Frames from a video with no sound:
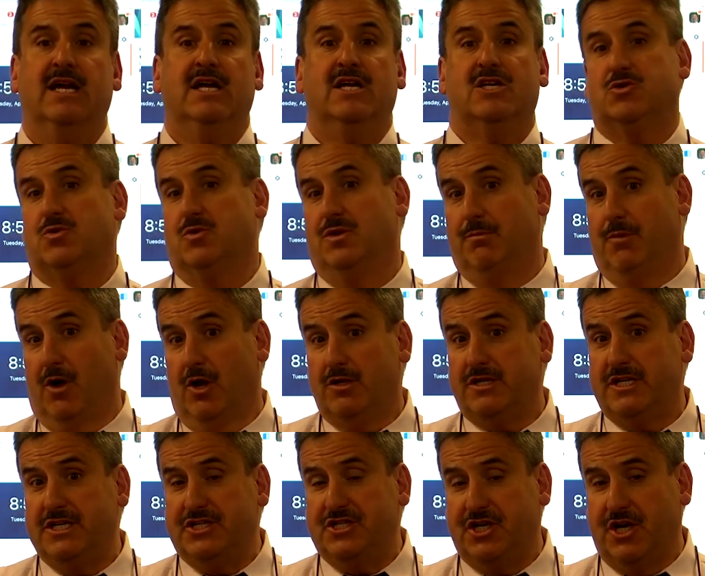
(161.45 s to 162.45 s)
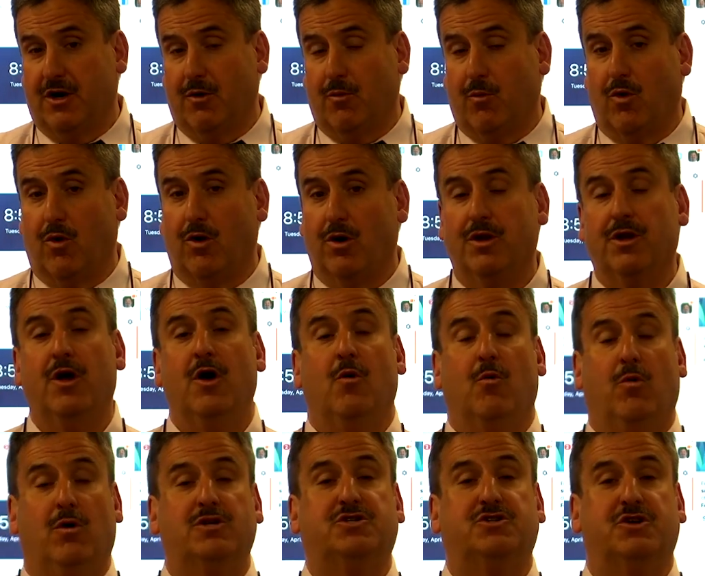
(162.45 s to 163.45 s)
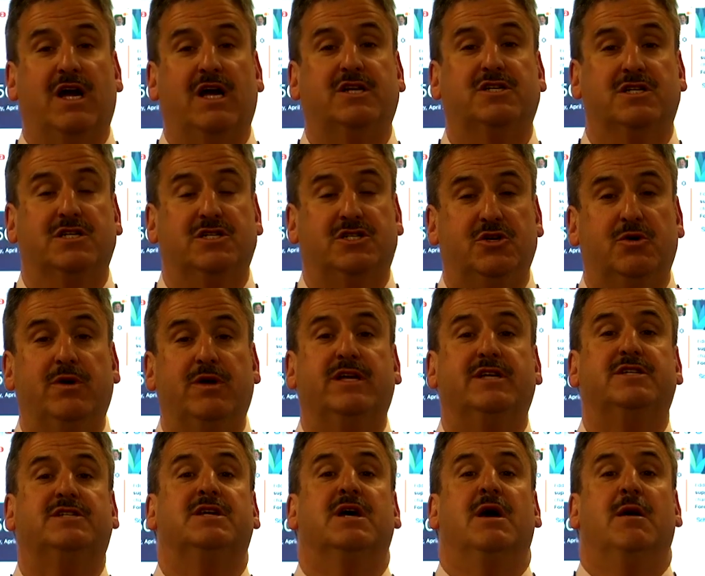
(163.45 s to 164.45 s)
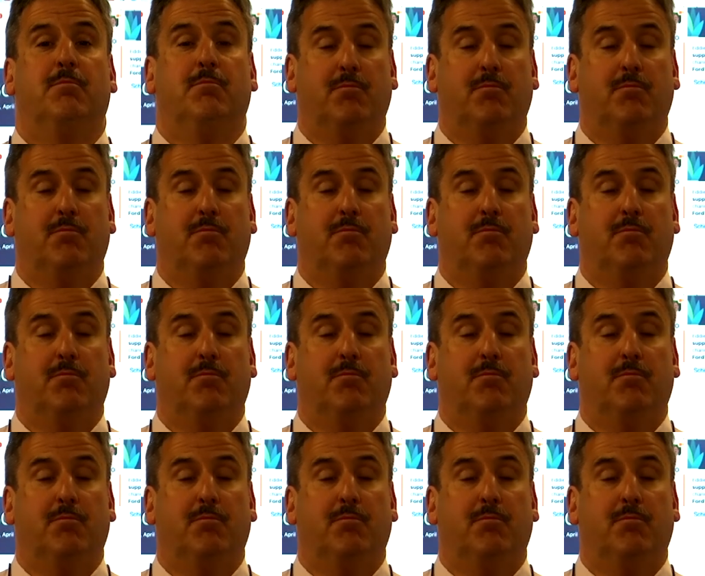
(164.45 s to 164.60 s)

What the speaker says: So in the multi-share world, what you're actually doing is